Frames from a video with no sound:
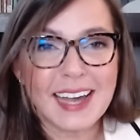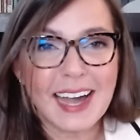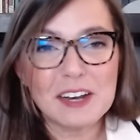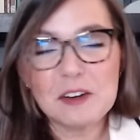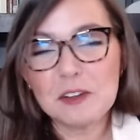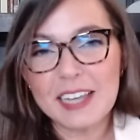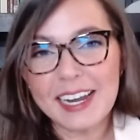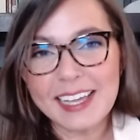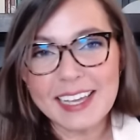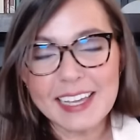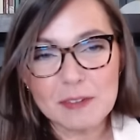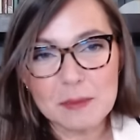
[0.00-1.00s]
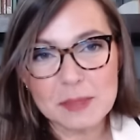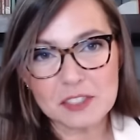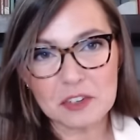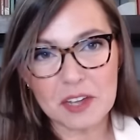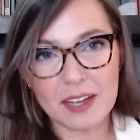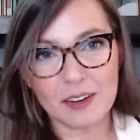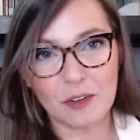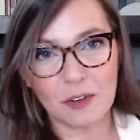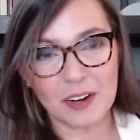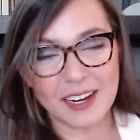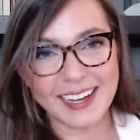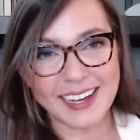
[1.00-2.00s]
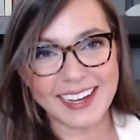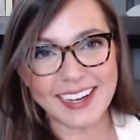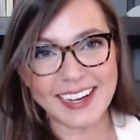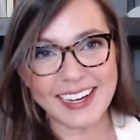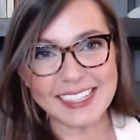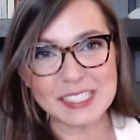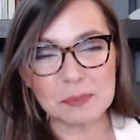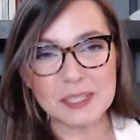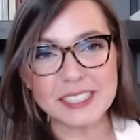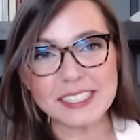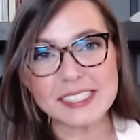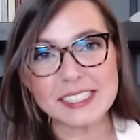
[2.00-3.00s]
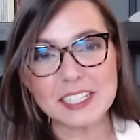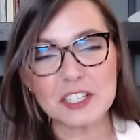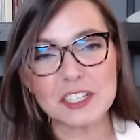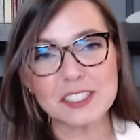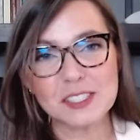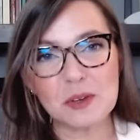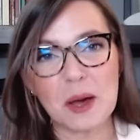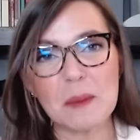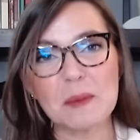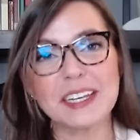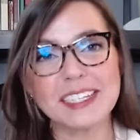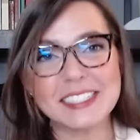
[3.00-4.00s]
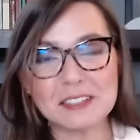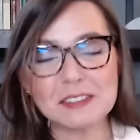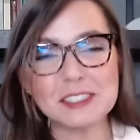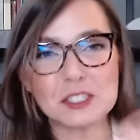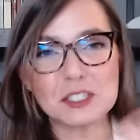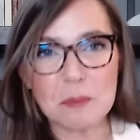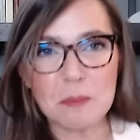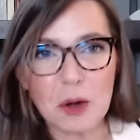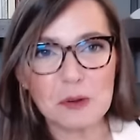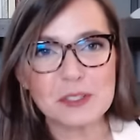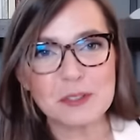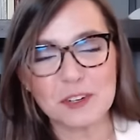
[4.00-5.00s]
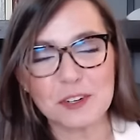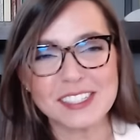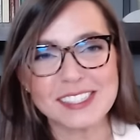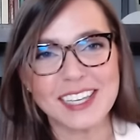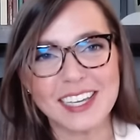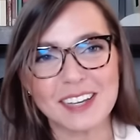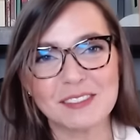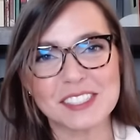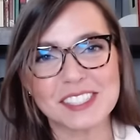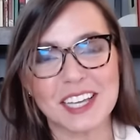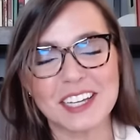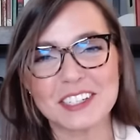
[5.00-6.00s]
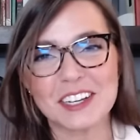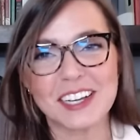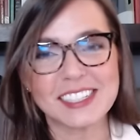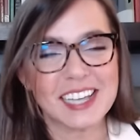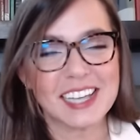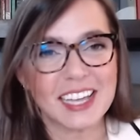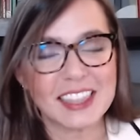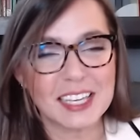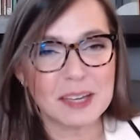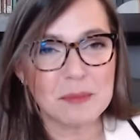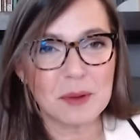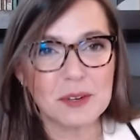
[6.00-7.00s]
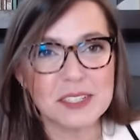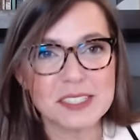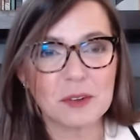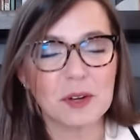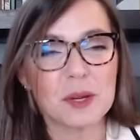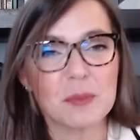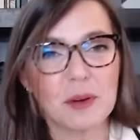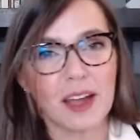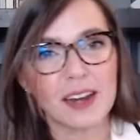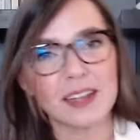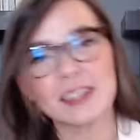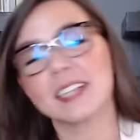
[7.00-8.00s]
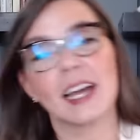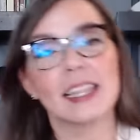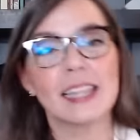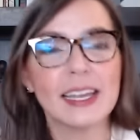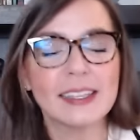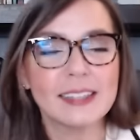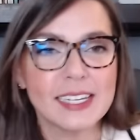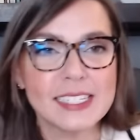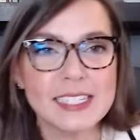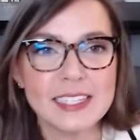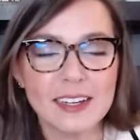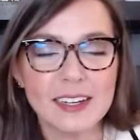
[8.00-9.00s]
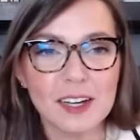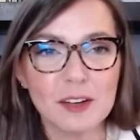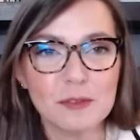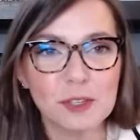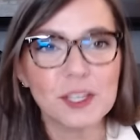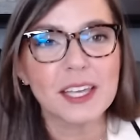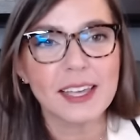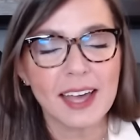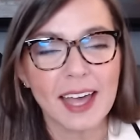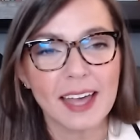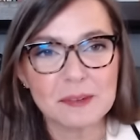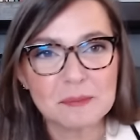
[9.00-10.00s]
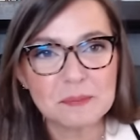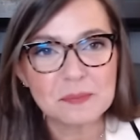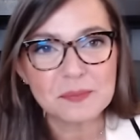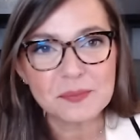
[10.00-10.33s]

I don't know that I can give a Mr. Category a, uh, a split decision, so I'm gonna tilt to Moat for the sake of discussion because I think Moat is a great product. I like the idea of looking ahead.